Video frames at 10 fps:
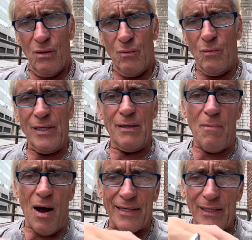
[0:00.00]
when the
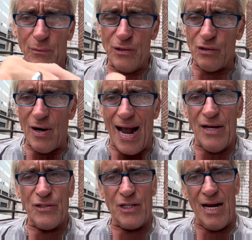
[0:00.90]
market was
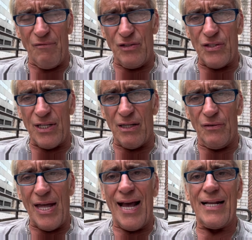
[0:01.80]
crashing every single
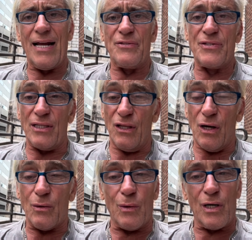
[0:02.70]
day. And I said,
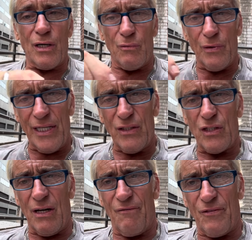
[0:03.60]
look, we're going to reach
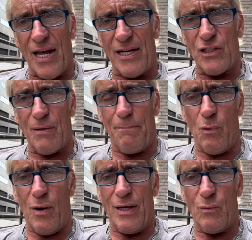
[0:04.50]
an inflection
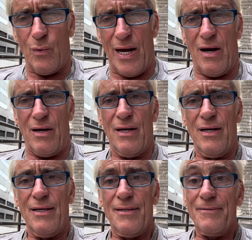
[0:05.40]
point where
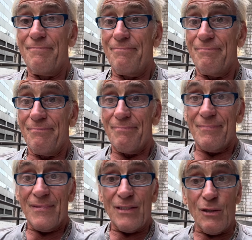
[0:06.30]

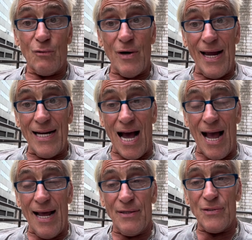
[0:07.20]
the rate
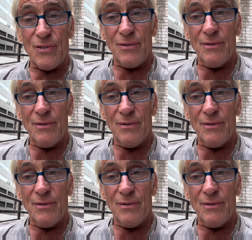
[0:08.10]
hikes,